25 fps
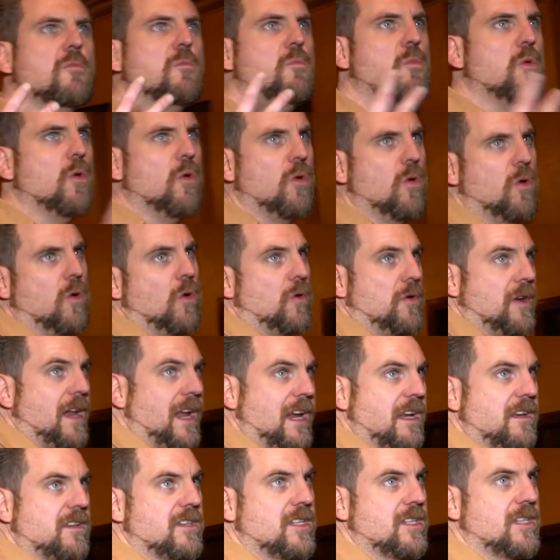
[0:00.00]
more
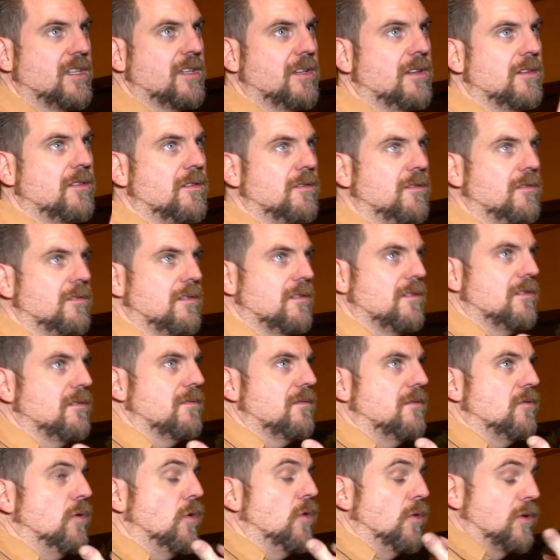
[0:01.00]
ornate
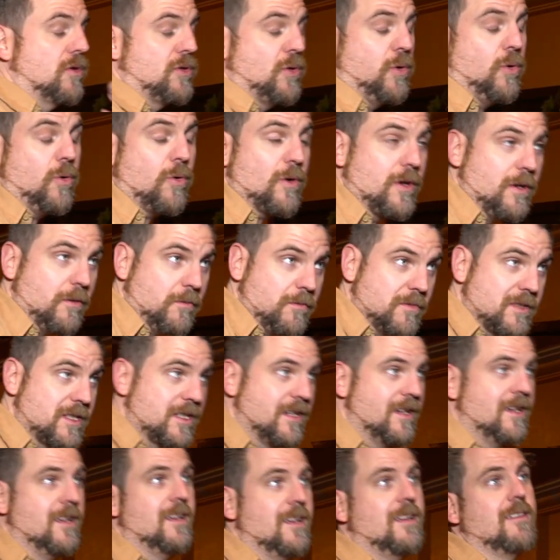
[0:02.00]

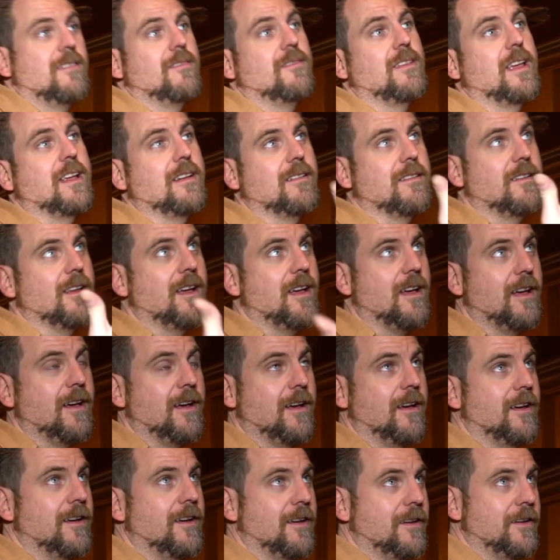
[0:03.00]
auditoriums than
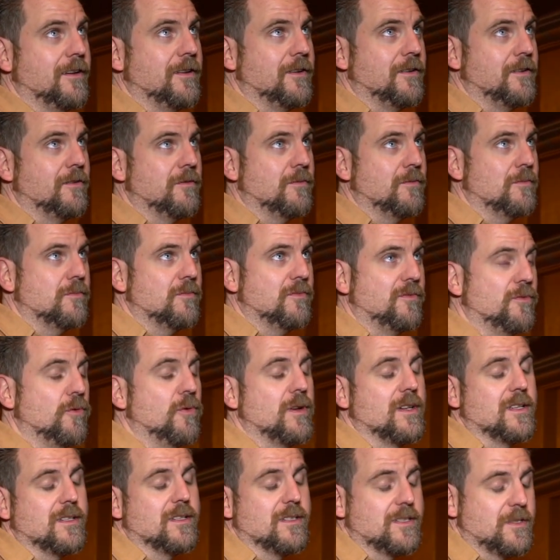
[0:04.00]

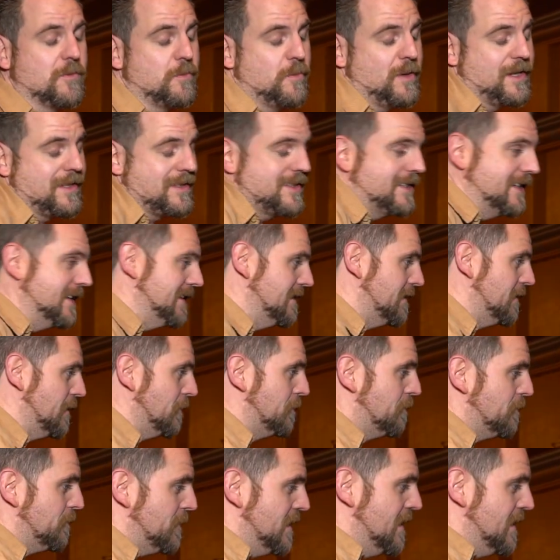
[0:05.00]
foyers. But you know,